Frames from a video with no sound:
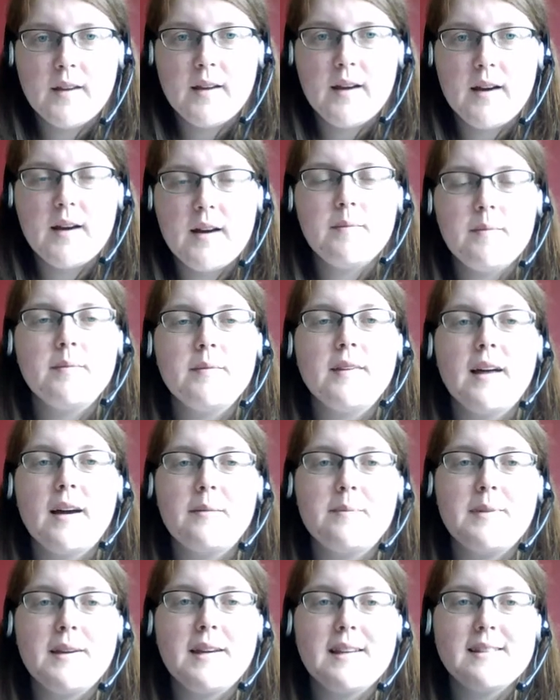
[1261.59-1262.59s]

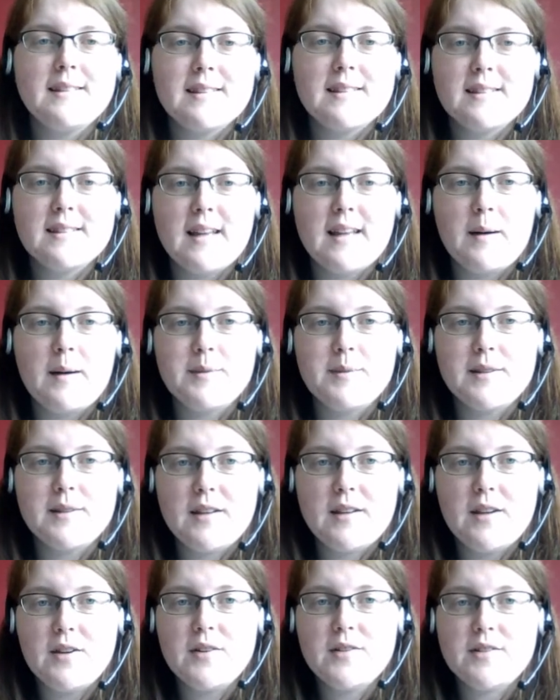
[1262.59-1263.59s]
That piece is
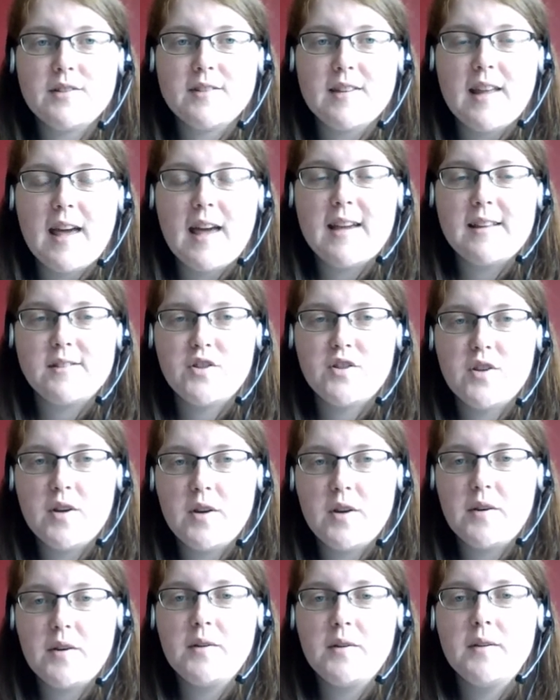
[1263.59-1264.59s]
absolutely huge. It's
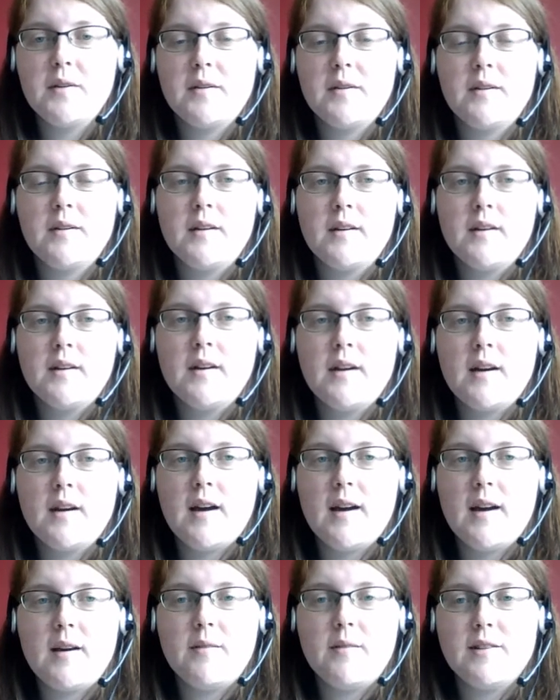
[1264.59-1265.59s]
A2,
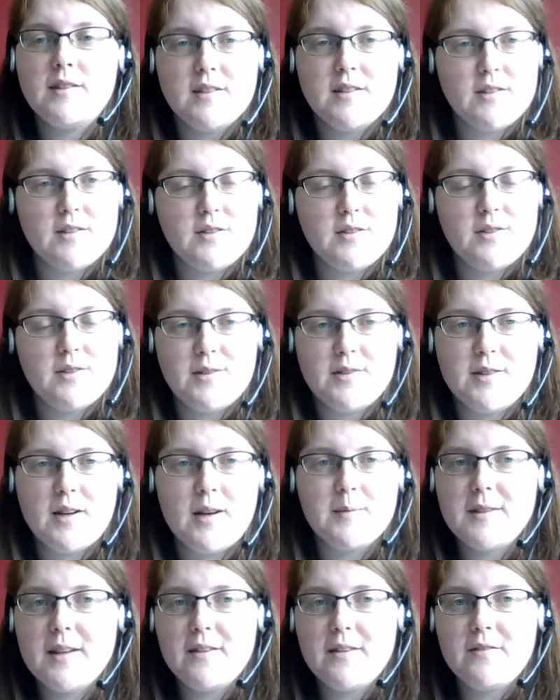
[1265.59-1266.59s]
which is 2
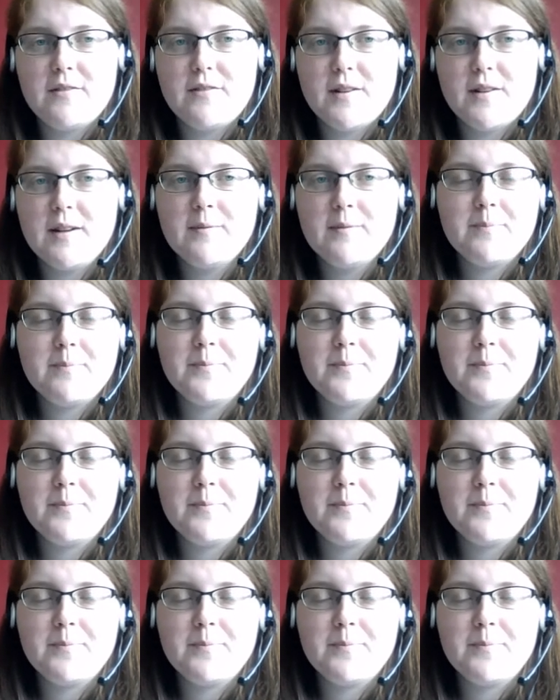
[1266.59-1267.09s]
times A3.